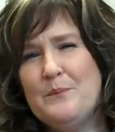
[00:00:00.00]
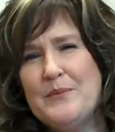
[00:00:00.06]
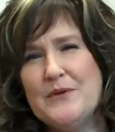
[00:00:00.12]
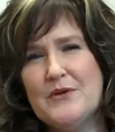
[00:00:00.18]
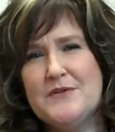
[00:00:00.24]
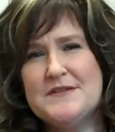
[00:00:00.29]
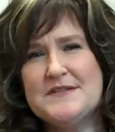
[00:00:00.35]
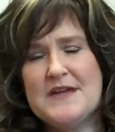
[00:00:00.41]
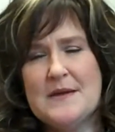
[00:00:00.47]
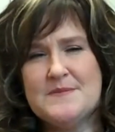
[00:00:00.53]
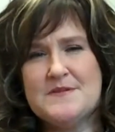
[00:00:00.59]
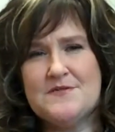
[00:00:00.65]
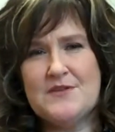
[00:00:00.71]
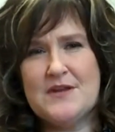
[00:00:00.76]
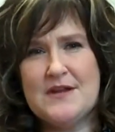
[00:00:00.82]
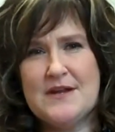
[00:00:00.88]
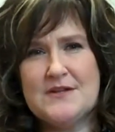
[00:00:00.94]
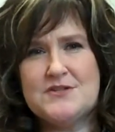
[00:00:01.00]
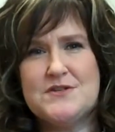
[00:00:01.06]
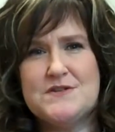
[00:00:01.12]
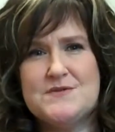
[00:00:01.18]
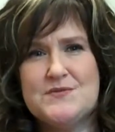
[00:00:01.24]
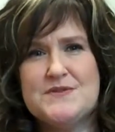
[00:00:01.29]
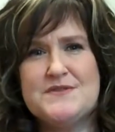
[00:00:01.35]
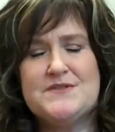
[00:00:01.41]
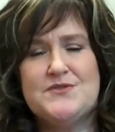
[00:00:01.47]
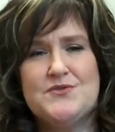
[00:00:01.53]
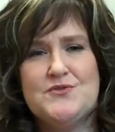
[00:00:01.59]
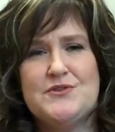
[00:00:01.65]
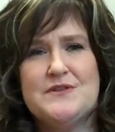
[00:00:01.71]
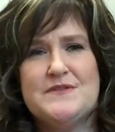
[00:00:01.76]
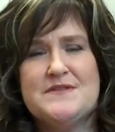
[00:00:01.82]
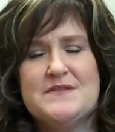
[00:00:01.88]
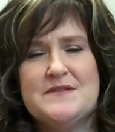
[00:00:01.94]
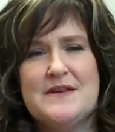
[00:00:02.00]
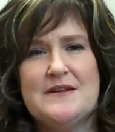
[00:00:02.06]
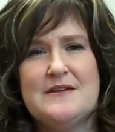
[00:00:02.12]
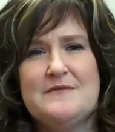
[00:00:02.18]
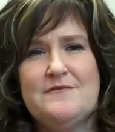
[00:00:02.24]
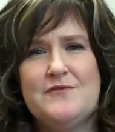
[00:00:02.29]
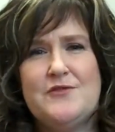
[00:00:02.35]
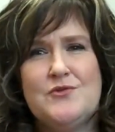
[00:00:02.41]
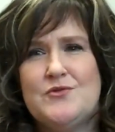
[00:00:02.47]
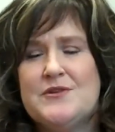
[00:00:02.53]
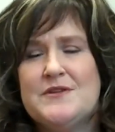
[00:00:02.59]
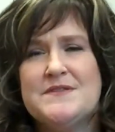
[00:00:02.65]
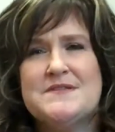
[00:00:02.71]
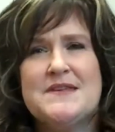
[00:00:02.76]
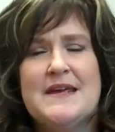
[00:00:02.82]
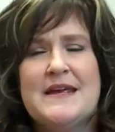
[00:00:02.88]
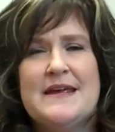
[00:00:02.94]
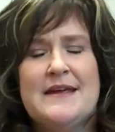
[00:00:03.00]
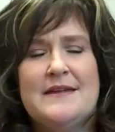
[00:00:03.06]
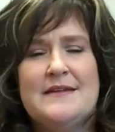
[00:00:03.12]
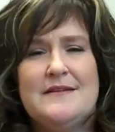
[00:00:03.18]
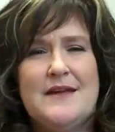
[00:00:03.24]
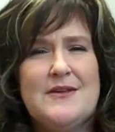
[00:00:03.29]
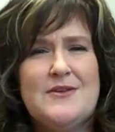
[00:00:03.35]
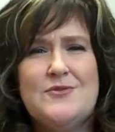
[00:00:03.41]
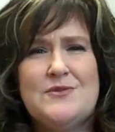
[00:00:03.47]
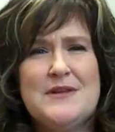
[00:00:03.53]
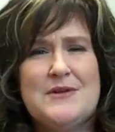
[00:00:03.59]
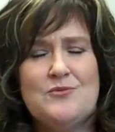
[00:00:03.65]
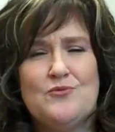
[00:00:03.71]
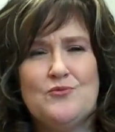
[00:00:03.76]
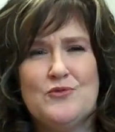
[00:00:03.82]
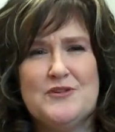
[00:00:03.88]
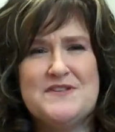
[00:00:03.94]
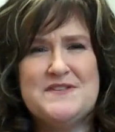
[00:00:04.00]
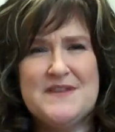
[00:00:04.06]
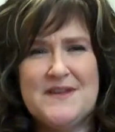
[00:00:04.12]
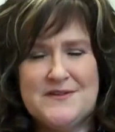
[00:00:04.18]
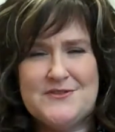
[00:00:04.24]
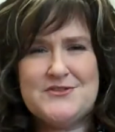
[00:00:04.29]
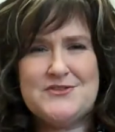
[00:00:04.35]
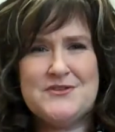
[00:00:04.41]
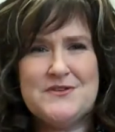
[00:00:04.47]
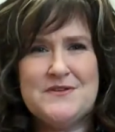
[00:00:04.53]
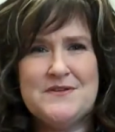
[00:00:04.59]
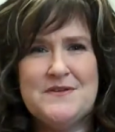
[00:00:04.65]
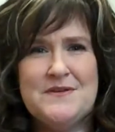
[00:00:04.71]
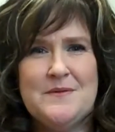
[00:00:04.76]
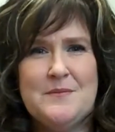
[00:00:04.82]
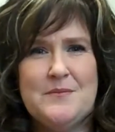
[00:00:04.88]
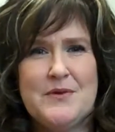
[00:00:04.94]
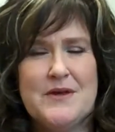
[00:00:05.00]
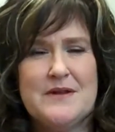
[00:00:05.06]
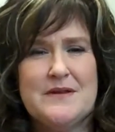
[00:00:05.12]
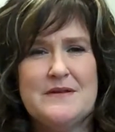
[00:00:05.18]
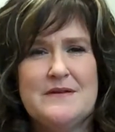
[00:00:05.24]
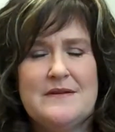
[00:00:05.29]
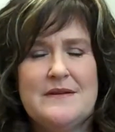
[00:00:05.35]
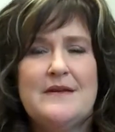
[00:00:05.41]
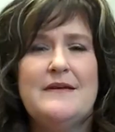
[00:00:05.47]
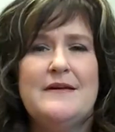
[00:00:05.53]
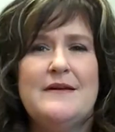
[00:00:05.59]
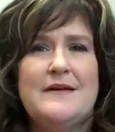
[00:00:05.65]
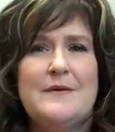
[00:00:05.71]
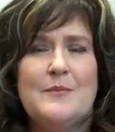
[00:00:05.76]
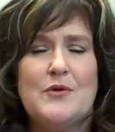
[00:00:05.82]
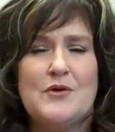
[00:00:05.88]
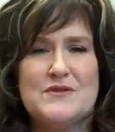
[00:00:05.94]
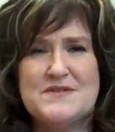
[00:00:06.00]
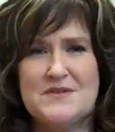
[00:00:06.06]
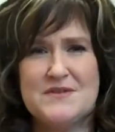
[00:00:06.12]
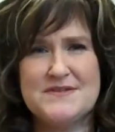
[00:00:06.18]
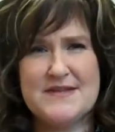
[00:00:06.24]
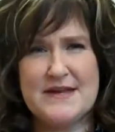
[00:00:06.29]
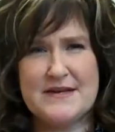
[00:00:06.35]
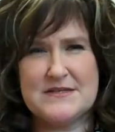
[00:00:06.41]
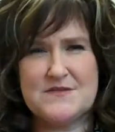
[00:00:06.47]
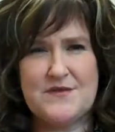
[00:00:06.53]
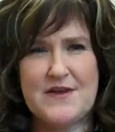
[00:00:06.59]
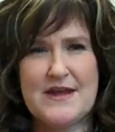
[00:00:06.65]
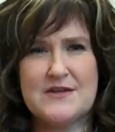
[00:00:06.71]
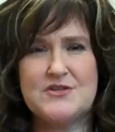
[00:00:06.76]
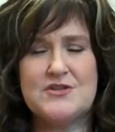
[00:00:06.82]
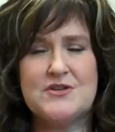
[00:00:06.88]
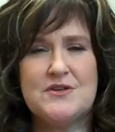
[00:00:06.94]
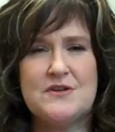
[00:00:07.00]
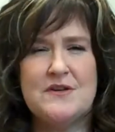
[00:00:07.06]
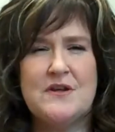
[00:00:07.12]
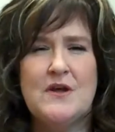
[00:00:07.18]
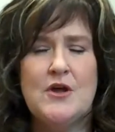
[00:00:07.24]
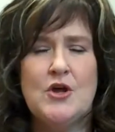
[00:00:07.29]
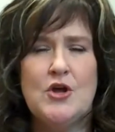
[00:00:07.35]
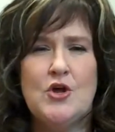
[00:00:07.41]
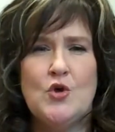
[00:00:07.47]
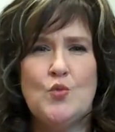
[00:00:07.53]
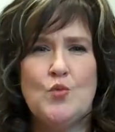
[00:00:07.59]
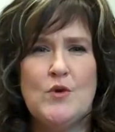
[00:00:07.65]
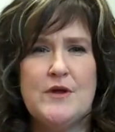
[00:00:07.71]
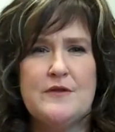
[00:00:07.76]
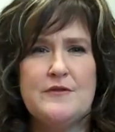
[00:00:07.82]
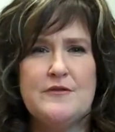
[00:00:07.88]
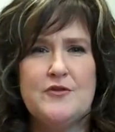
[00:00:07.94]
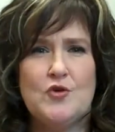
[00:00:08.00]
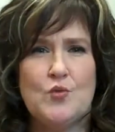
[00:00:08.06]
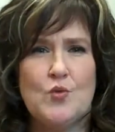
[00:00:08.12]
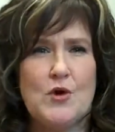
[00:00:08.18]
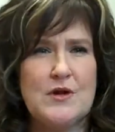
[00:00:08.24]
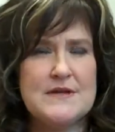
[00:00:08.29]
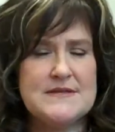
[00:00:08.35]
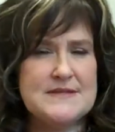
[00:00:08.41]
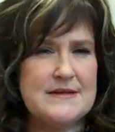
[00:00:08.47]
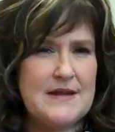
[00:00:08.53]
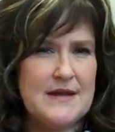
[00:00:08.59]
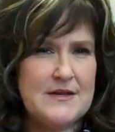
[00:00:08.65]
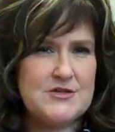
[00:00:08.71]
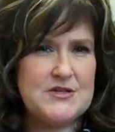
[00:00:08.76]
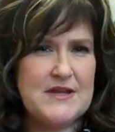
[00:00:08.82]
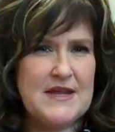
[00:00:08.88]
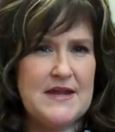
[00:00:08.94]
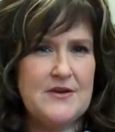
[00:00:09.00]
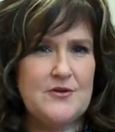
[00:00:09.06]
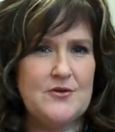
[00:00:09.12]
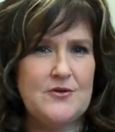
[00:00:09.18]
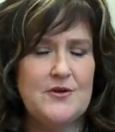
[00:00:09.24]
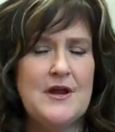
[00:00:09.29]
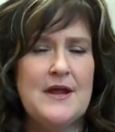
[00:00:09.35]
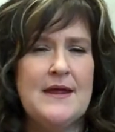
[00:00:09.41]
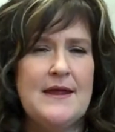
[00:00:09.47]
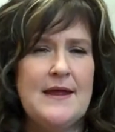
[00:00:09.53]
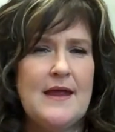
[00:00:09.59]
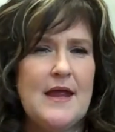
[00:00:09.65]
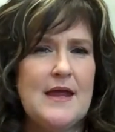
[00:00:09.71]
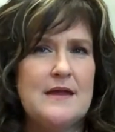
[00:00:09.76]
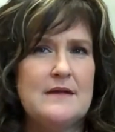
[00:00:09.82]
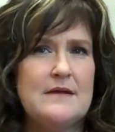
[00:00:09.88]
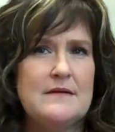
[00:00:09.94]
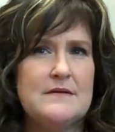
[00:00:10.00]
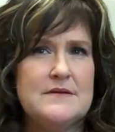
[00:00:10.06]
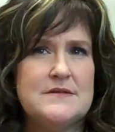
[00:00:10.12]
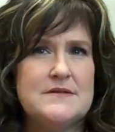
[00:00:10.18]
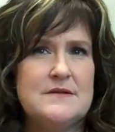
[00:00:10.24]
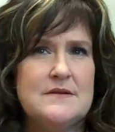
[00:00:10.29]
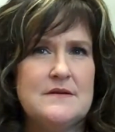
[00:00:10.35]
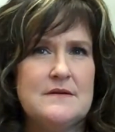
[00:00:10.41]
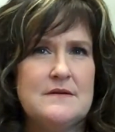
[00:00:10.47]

build the types of connections with students that influence not only retention but personal satisfaction with your work as an educator and